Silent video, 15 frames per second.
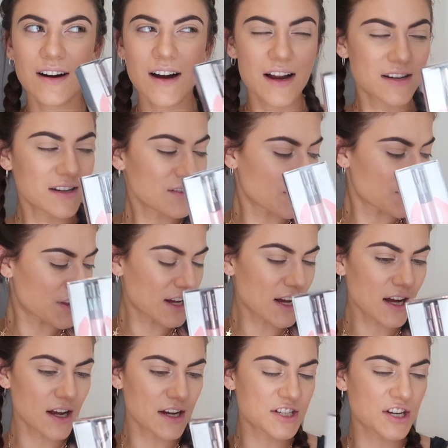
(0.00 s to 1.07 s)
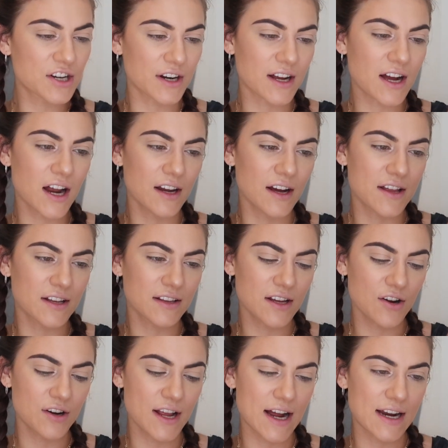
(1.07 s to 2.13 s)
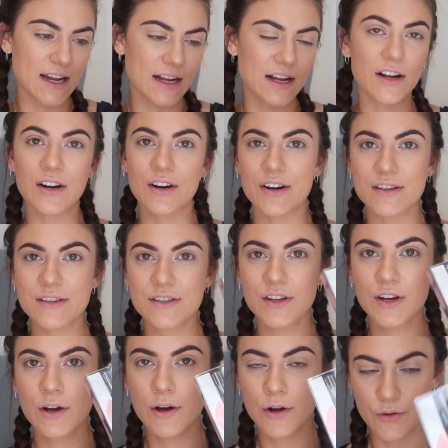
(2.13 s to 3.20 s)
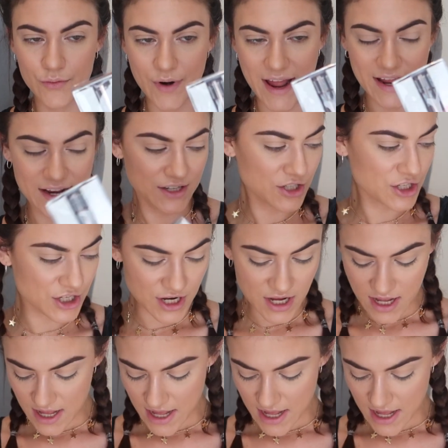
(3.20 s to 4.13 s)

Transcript: I didn't know, I think I actually got a color. I think they only had like a gloss range.